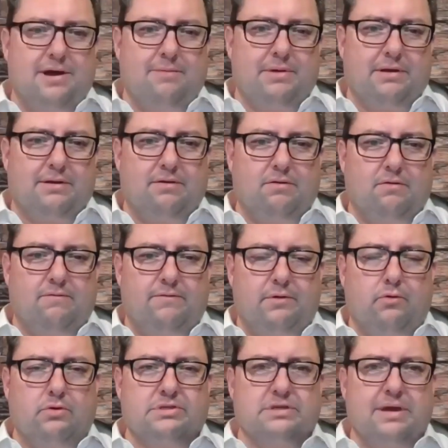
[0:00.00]
topic?
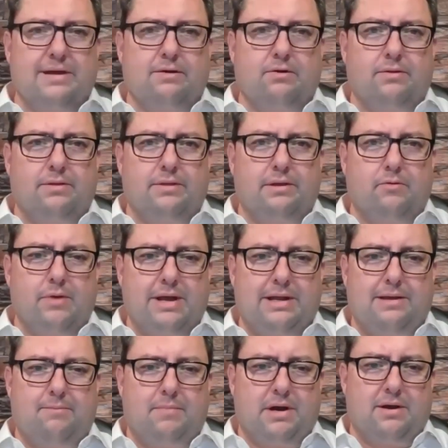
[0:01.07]
Fuel cycle in the
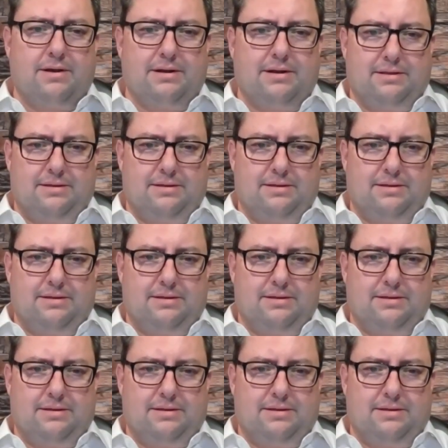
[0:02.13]
uranium market.